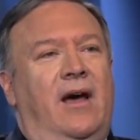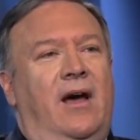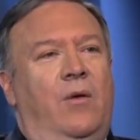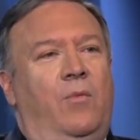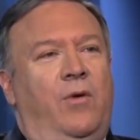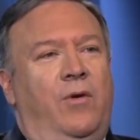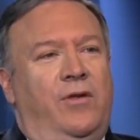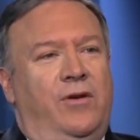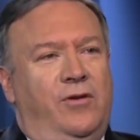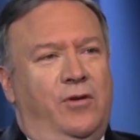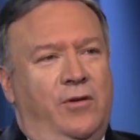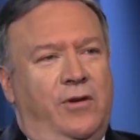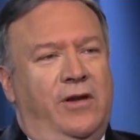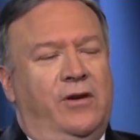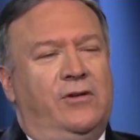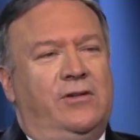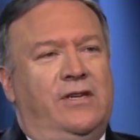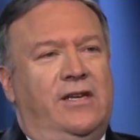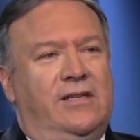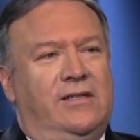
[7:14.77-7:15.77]
where the two
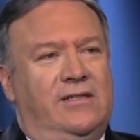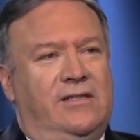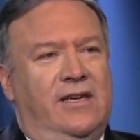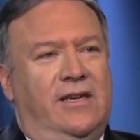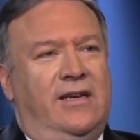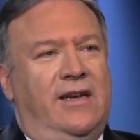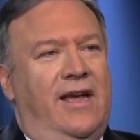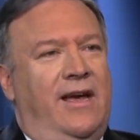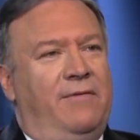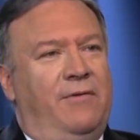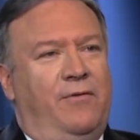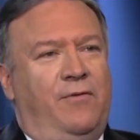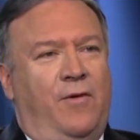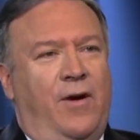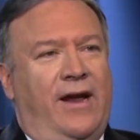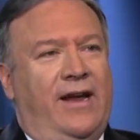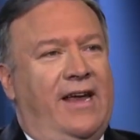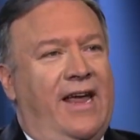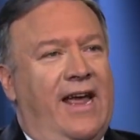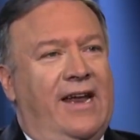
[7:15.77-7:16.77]
leaders can sit and have a
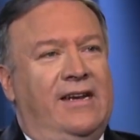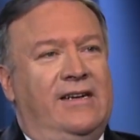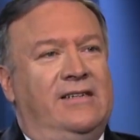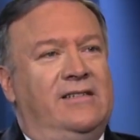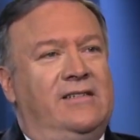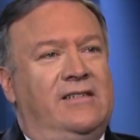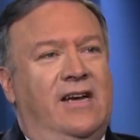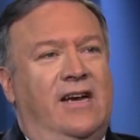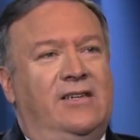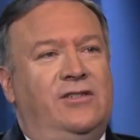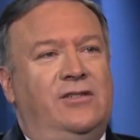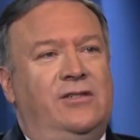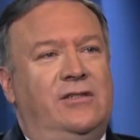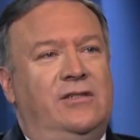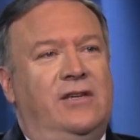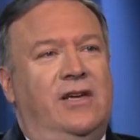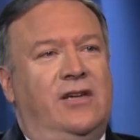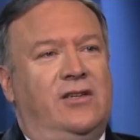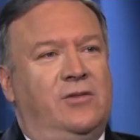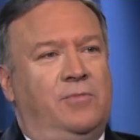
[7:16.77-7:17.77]
frank, candid
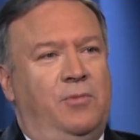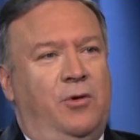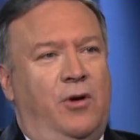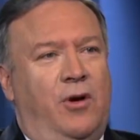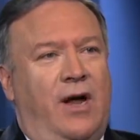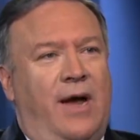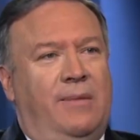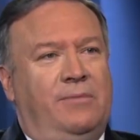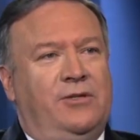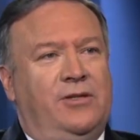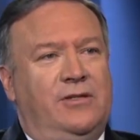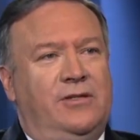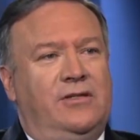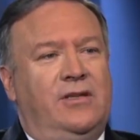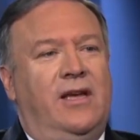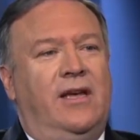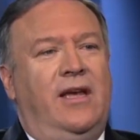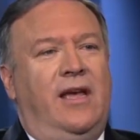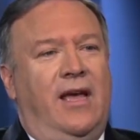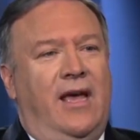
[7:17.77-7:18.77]
discussion, explore
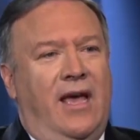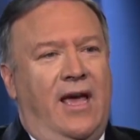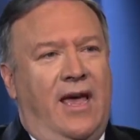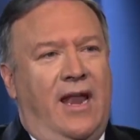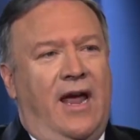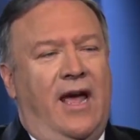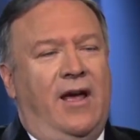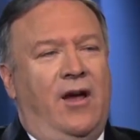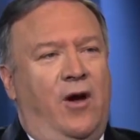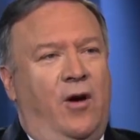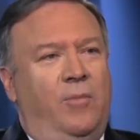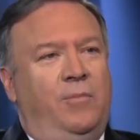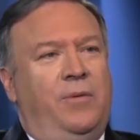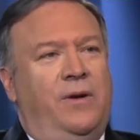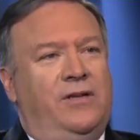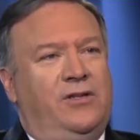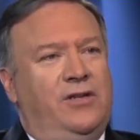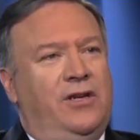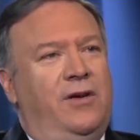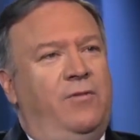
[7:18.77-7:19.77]
options, and I
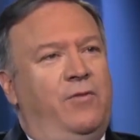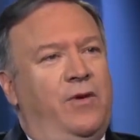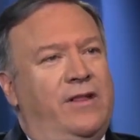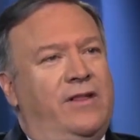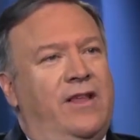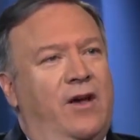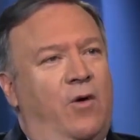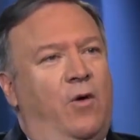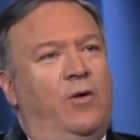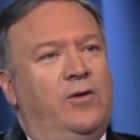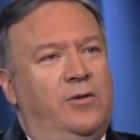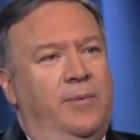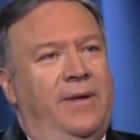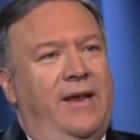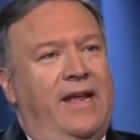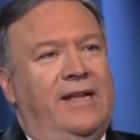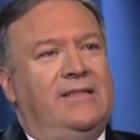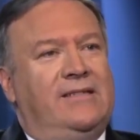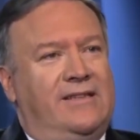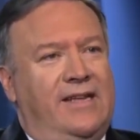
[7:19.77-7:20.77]
hope achieve what the
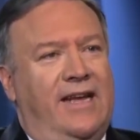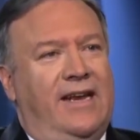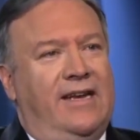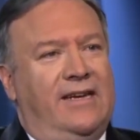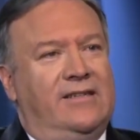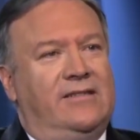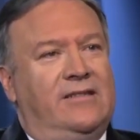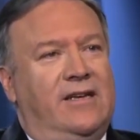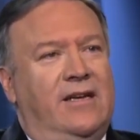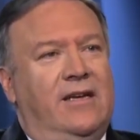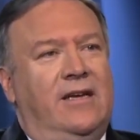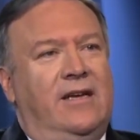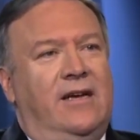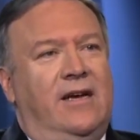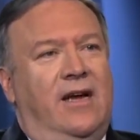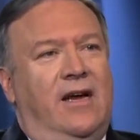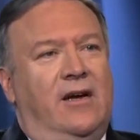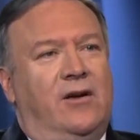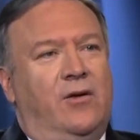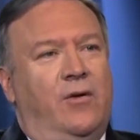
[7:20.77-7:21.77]
ultimate end state is,
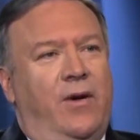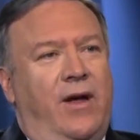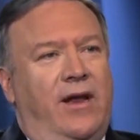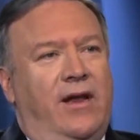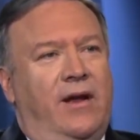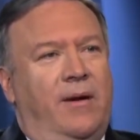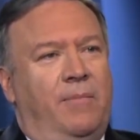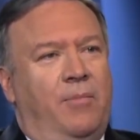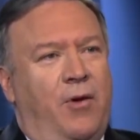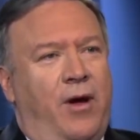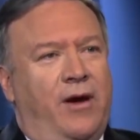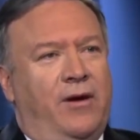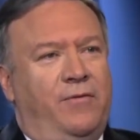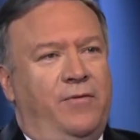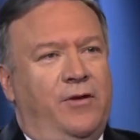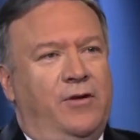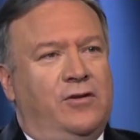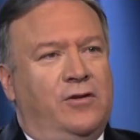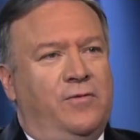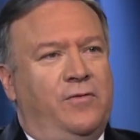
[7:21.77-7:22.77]
creating a brighter
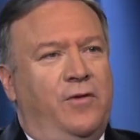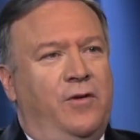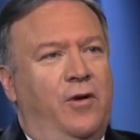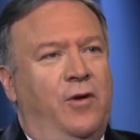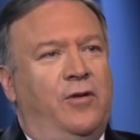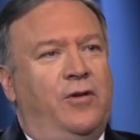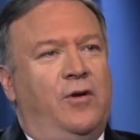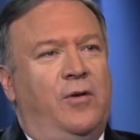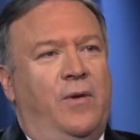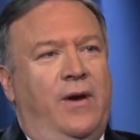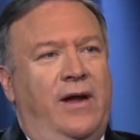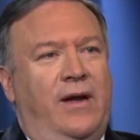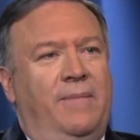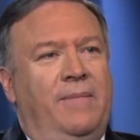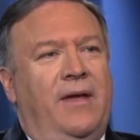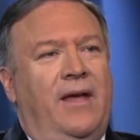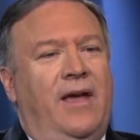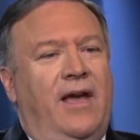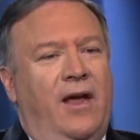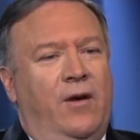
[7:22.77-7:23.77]
future for North Korea
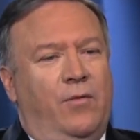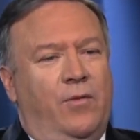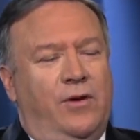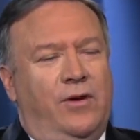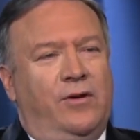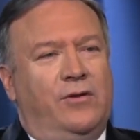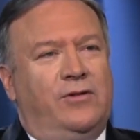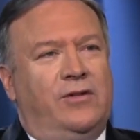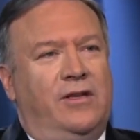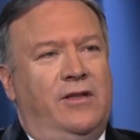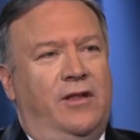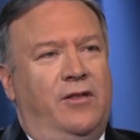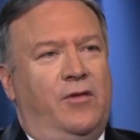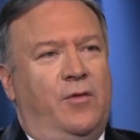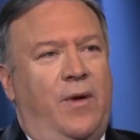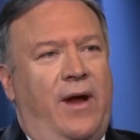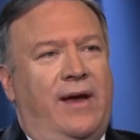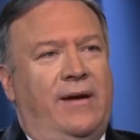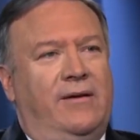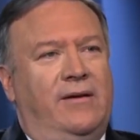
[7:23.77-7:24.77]
and reducing the
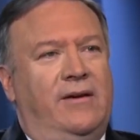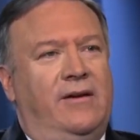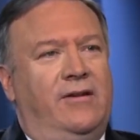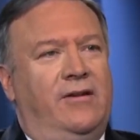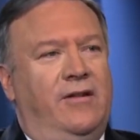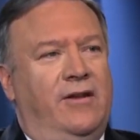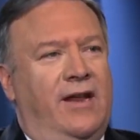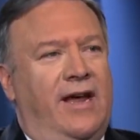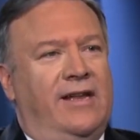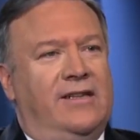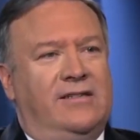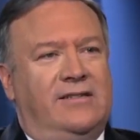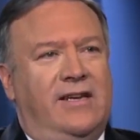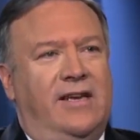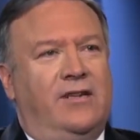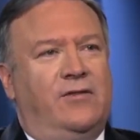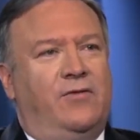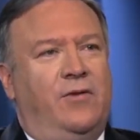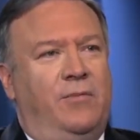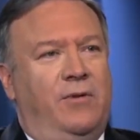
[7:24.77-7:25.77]
threat to the United
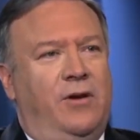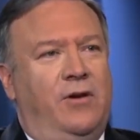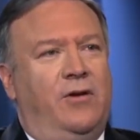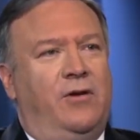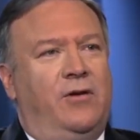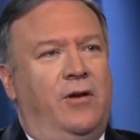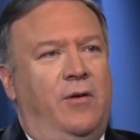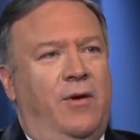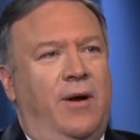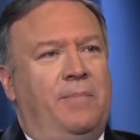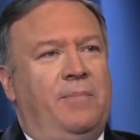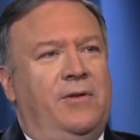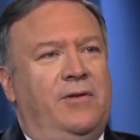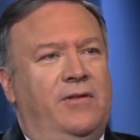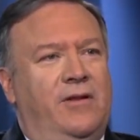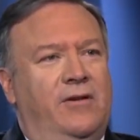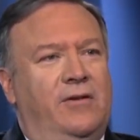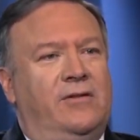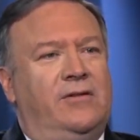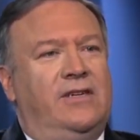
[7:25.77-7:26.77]
States from the nuclear weapons
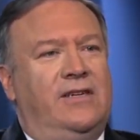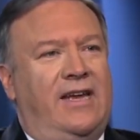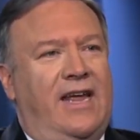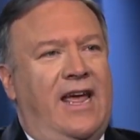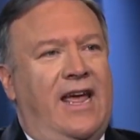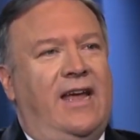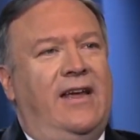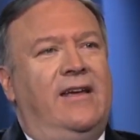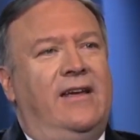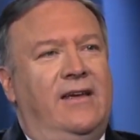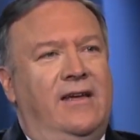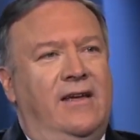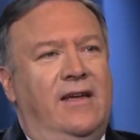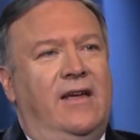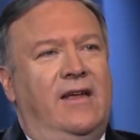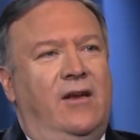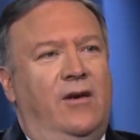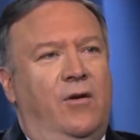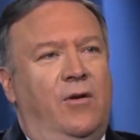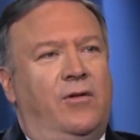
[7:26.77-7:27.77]
that are today
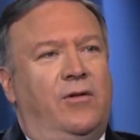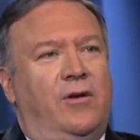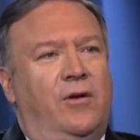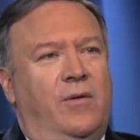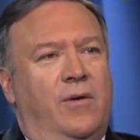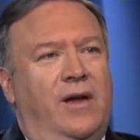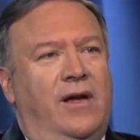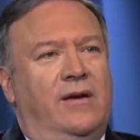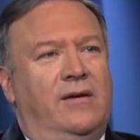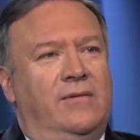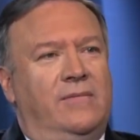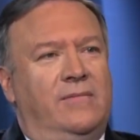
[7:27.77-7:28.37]
in North Korea.